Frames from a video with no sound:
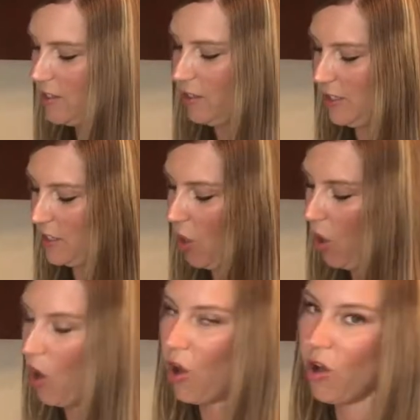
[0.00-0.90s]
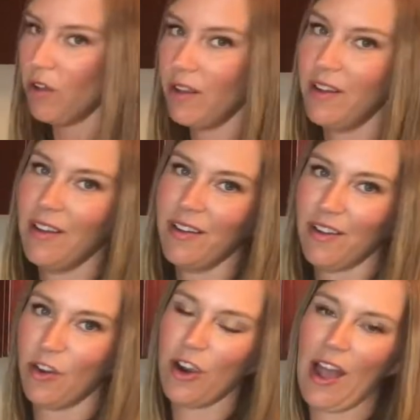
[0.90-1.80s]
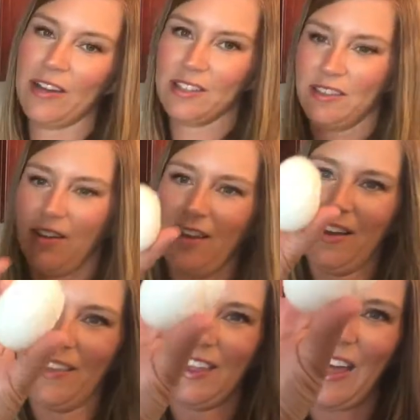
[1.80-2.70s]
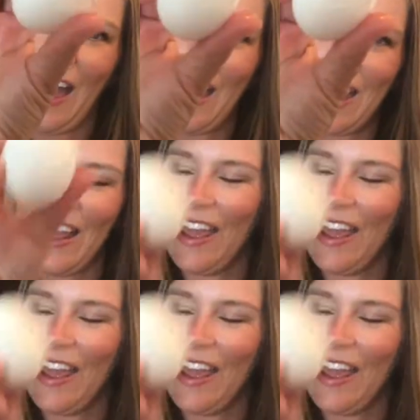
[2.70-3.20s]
till it's all cracked, like that.